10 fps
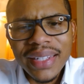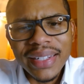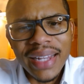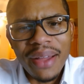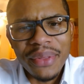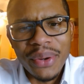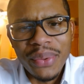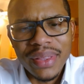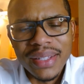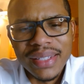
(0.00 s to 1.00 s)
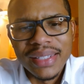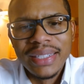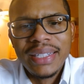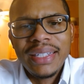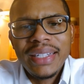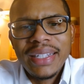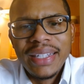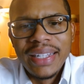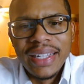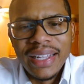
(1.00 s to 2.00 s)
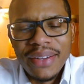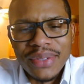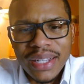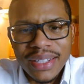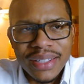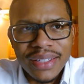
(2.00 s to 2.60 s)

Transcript: down there with us. It was like,